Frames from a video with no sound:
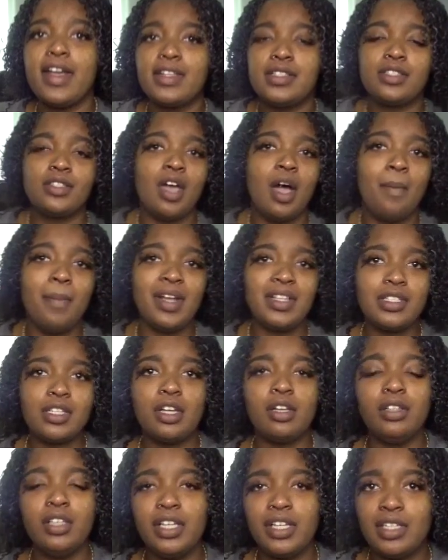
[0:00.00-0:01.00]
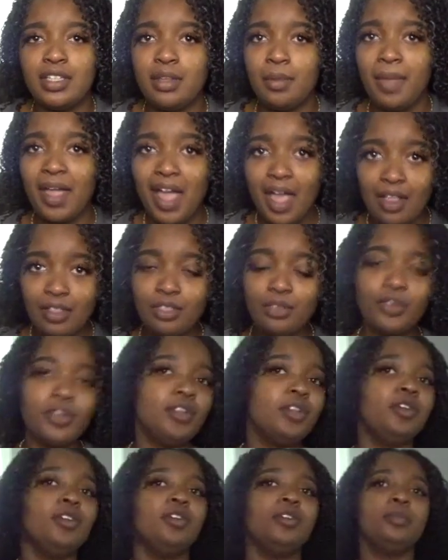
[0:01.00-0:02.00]
So I'm about to go look in the
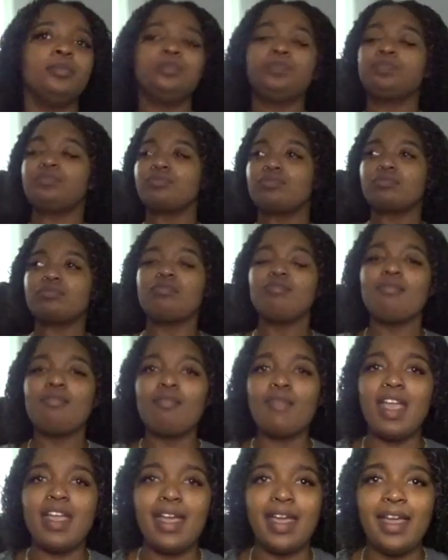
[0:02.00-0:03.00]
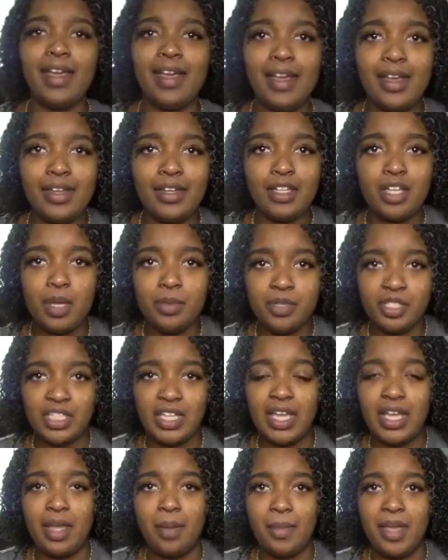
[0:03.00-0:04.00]
bathroom and double
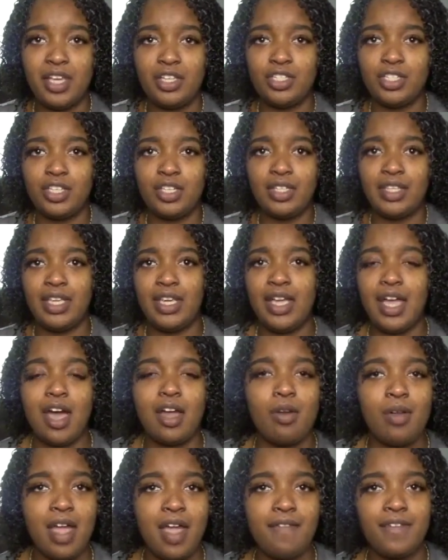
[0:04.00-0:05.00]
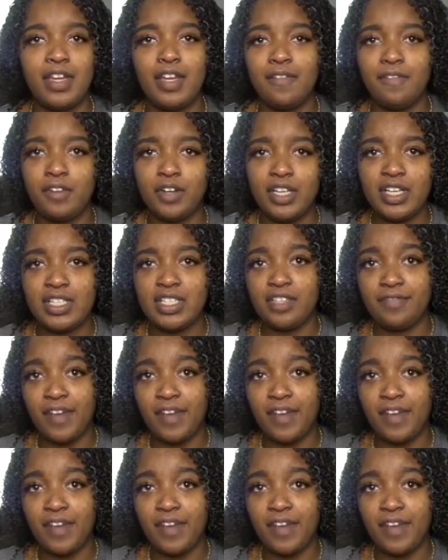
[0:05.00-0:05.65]
check and make sure that I don't have any frizz.